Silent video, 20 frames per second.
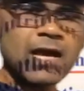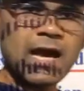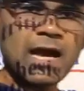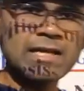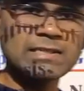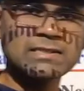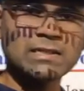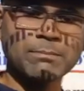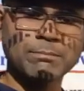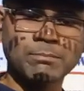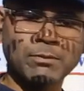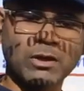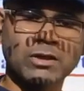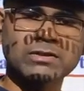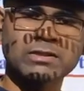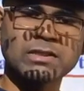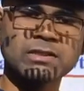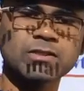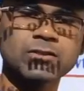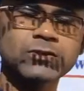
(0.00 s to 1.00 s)
has a
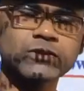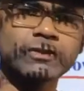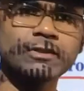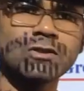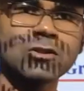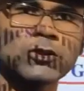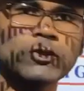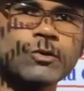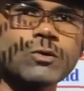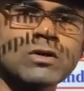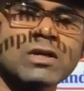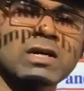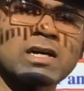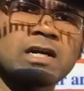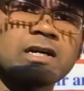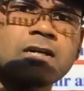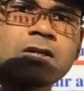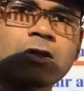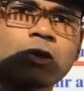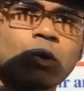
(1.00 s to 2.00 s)
process to
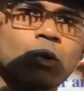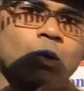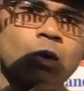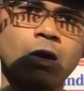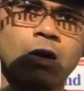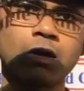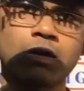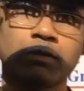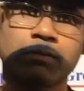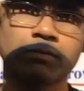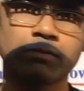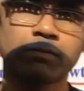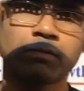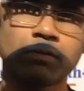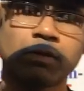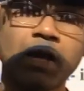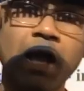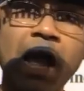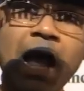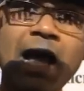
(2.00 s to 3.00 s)
control
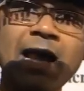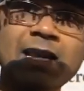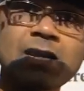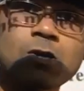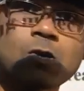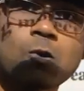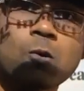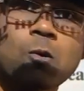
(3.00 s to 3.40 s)
and